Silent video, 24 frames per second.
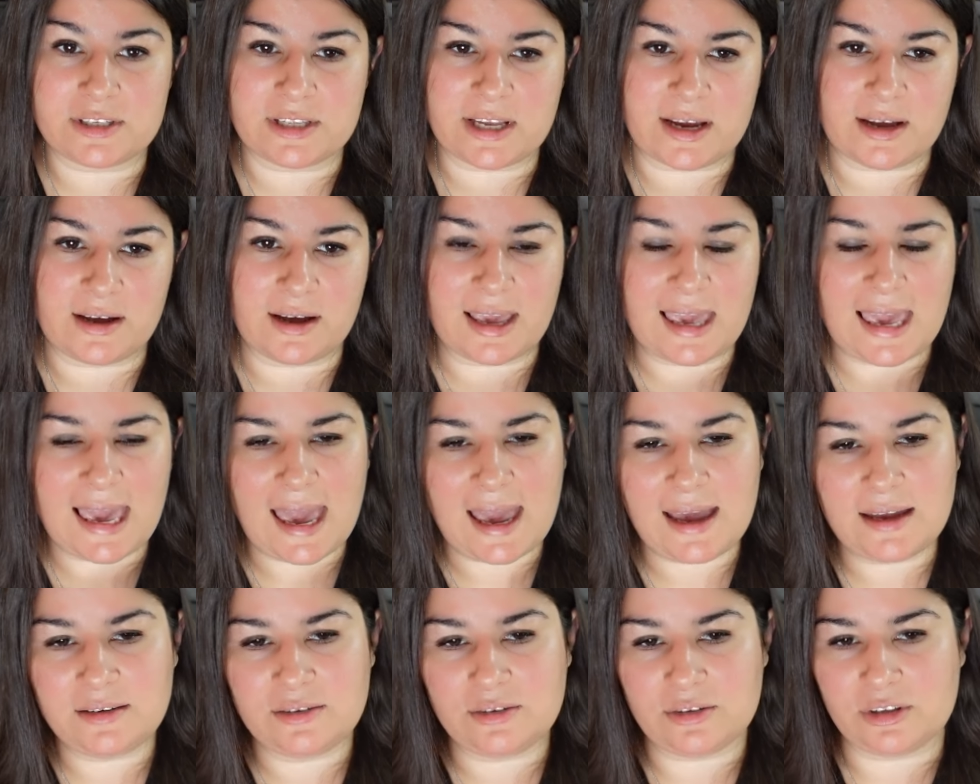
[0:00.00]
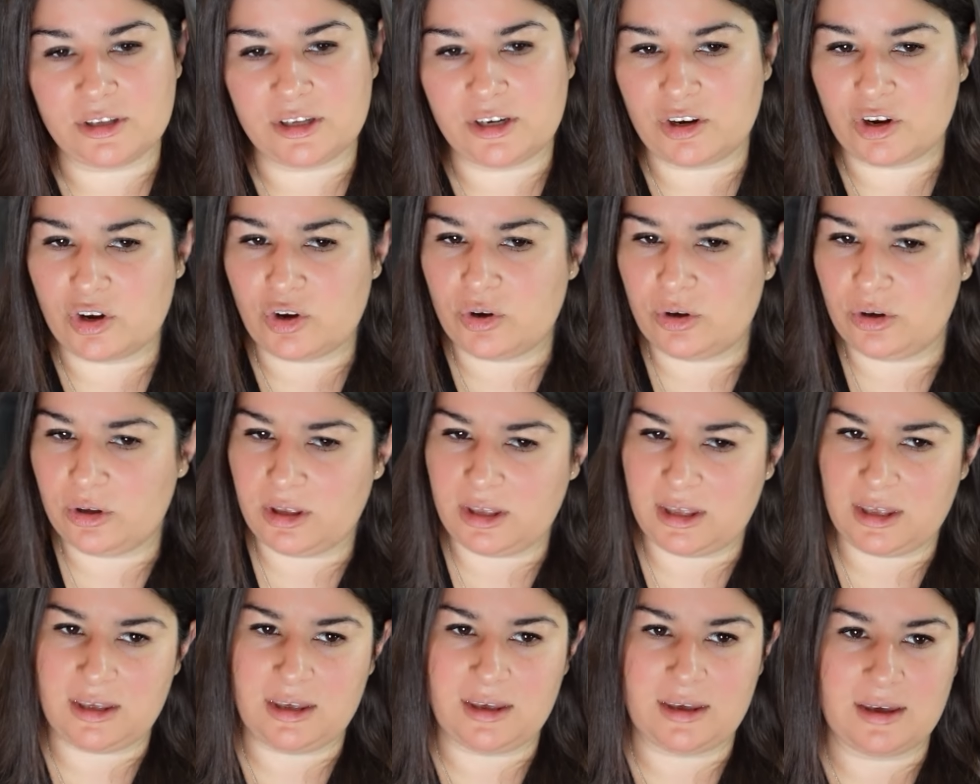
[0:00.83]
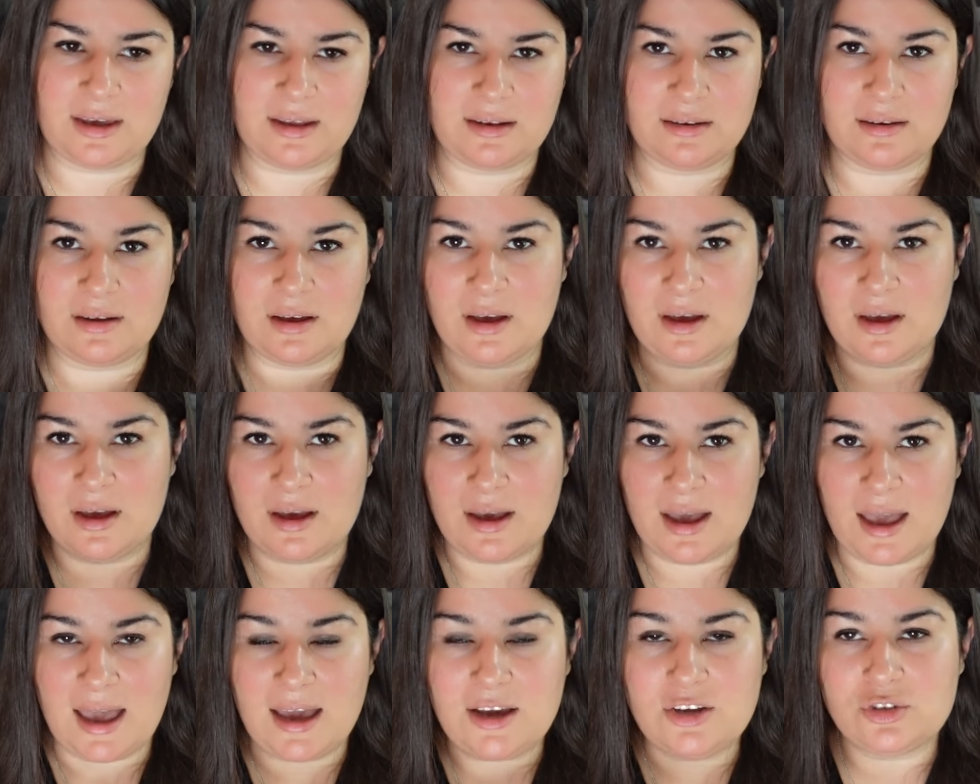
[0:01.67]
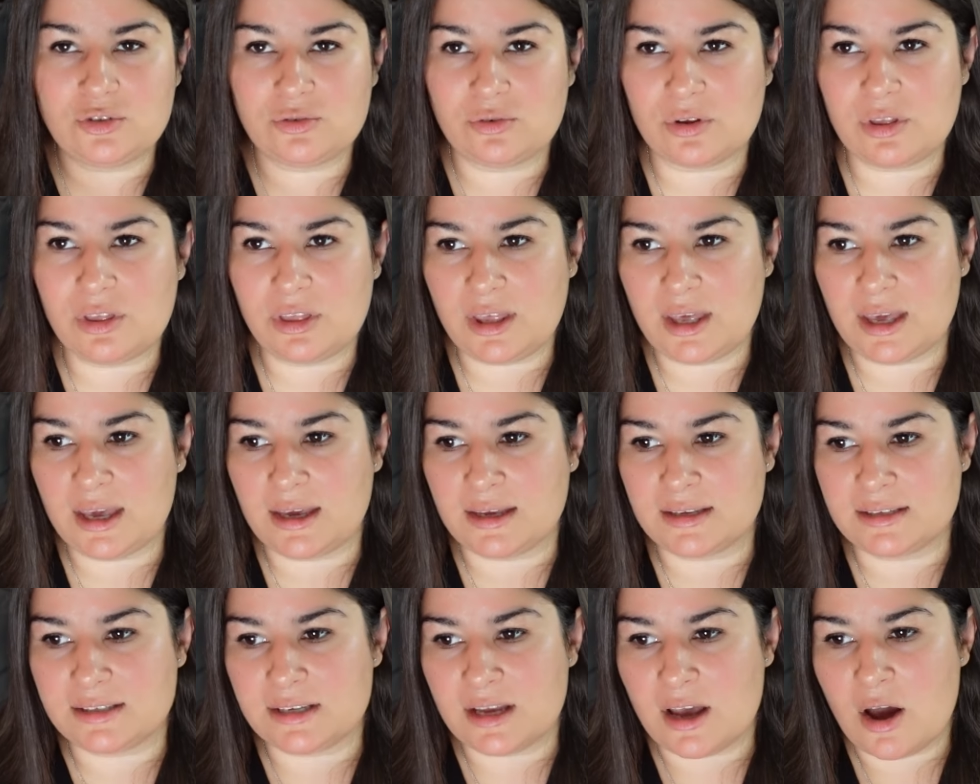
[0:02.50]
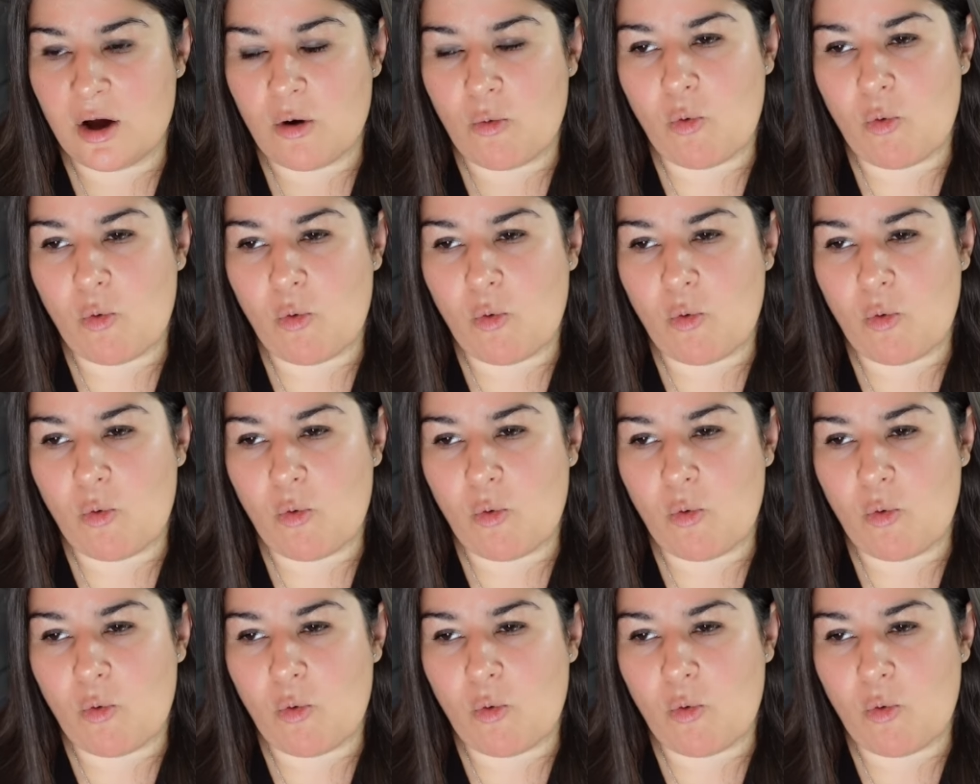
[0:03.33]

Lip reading: like a candle and a cookie and extra things,